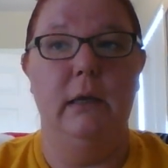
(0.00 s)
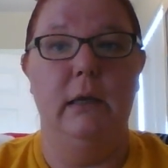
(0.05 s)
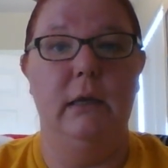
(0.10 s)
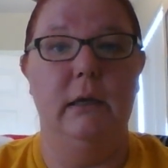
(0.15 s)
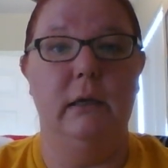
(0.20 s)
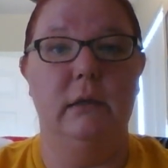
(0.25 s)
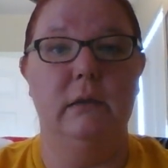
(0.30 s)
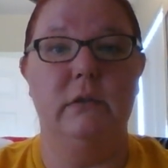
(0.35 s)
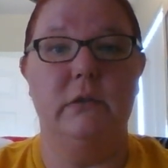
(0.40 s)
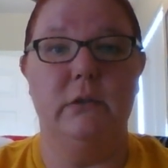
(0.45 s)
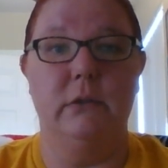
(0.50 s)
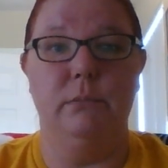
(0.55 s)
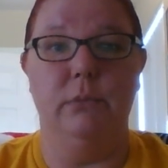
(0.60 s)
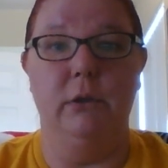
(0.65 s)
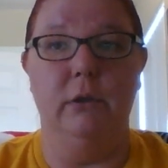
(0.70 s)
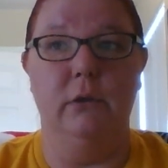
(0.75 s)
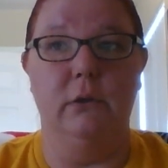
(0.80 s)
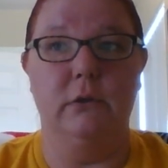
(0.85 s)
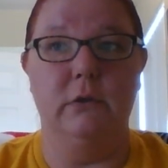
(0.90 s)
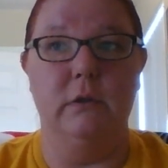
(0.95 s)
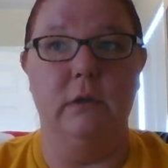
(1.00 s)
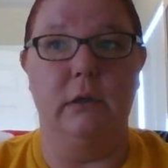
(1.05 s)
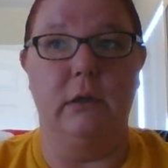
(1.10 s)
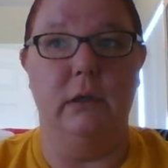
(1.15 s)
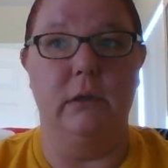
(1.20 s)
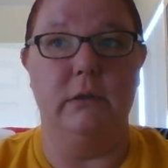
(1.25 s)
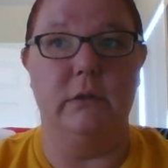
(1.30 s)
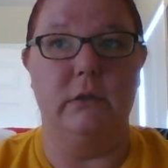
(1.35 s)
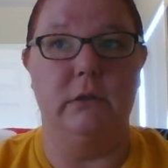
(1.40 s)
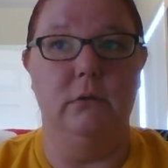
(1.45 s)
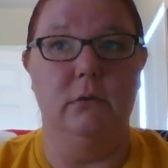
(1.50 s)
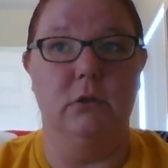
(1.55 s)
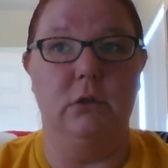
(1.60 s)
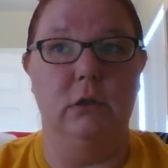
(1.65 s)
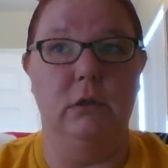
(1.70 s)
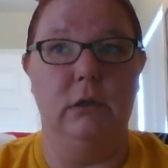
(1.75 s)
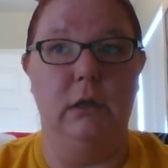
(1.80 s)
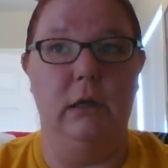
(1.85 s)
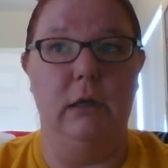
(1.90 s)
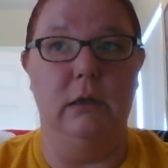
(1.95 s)
it can simply look to the
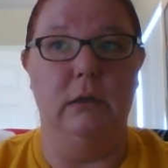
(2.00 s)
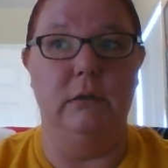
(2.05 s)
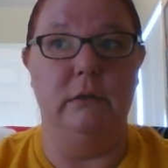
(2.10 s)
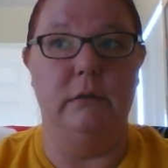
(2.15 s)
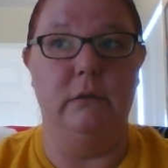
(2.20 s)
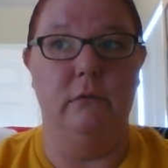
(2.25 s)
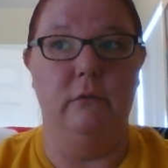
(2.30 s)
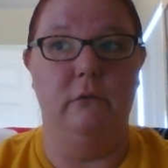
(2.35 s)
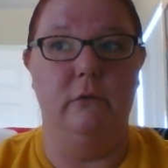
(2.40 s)
Constitution and